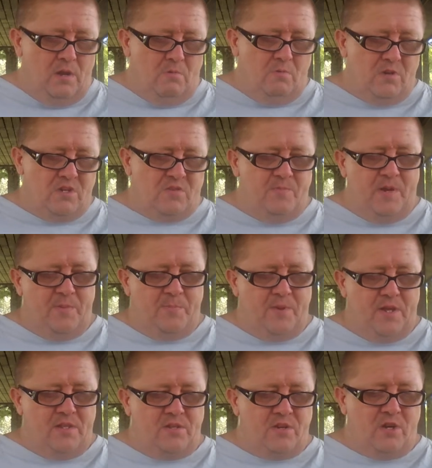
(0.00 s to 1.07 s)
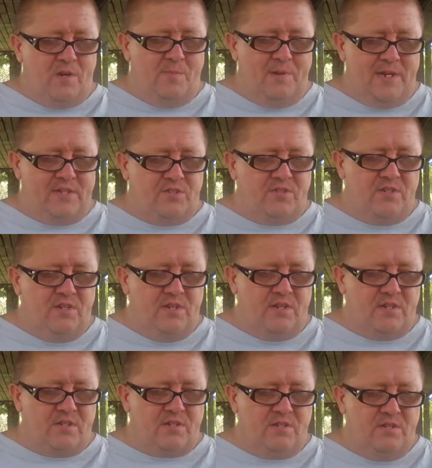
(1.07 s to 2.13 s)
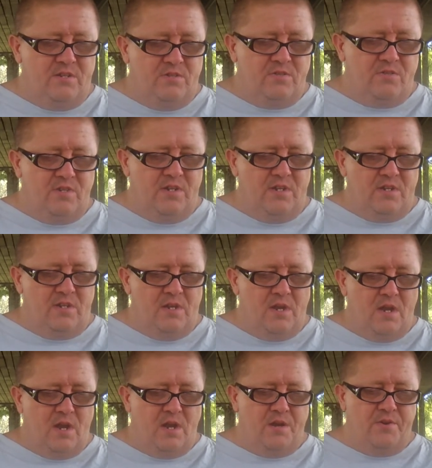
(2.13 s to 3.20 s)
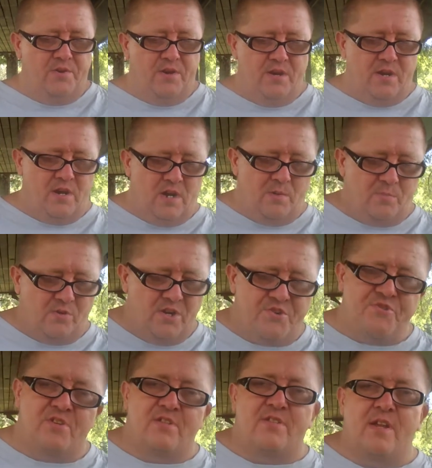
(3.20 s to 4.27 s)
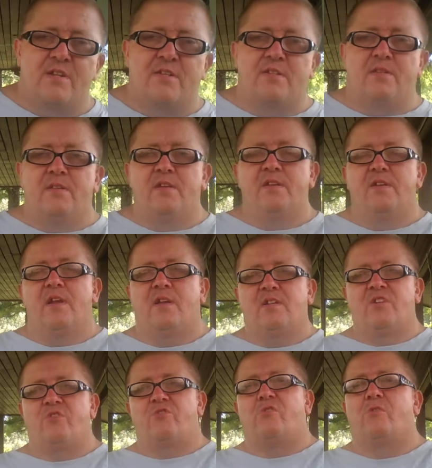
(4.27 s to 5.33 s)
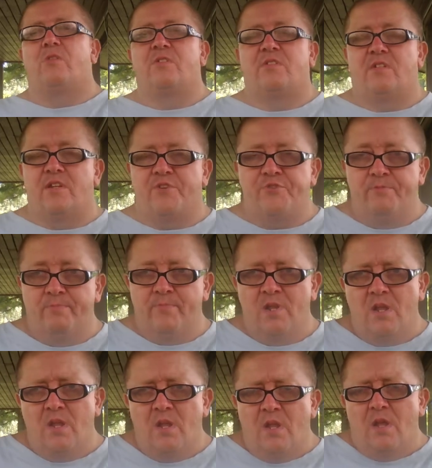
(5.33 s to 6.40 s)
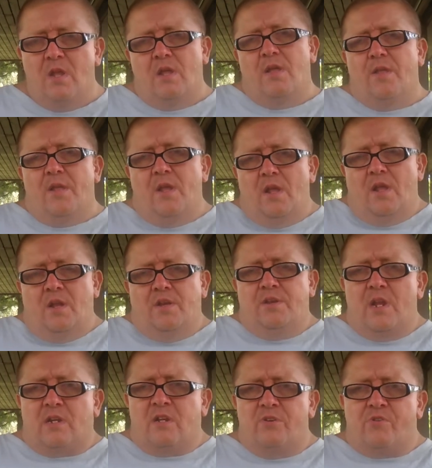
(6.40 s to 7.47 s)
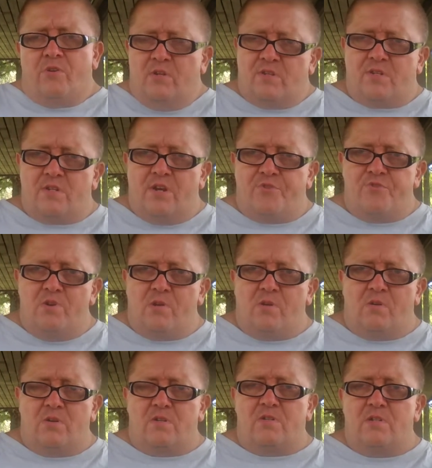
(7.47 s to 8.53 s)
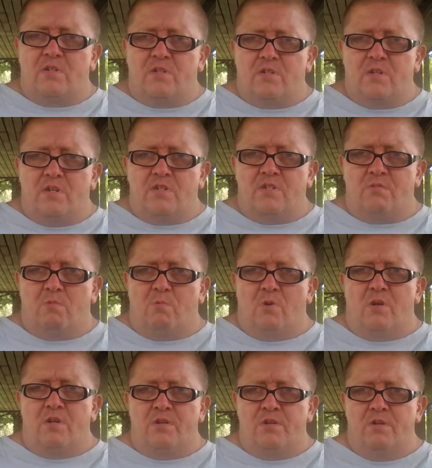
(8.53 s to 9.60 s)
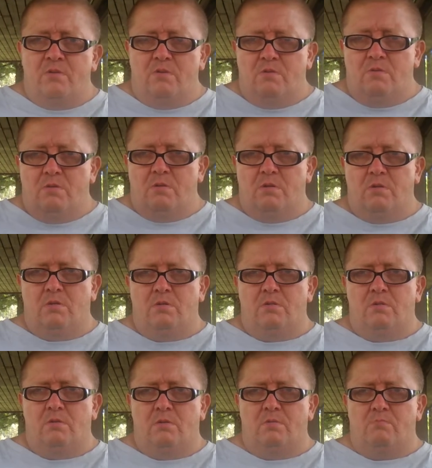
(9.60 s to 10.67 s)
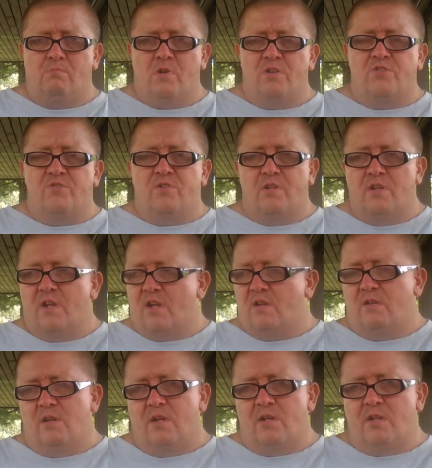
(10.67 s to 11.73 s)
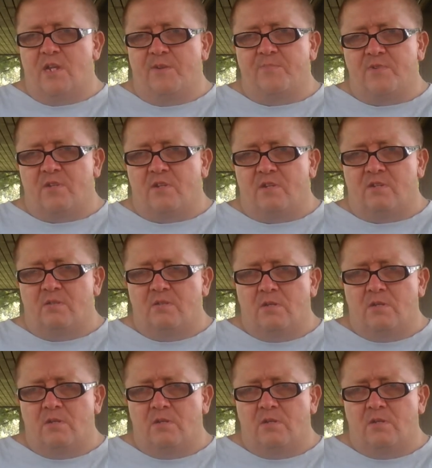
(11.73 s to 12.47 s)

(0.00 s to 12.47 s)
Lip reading: What is meant by the term NCS used in net operations? That's the net control station. Net control station, of course, is the one who runs the net and keeps a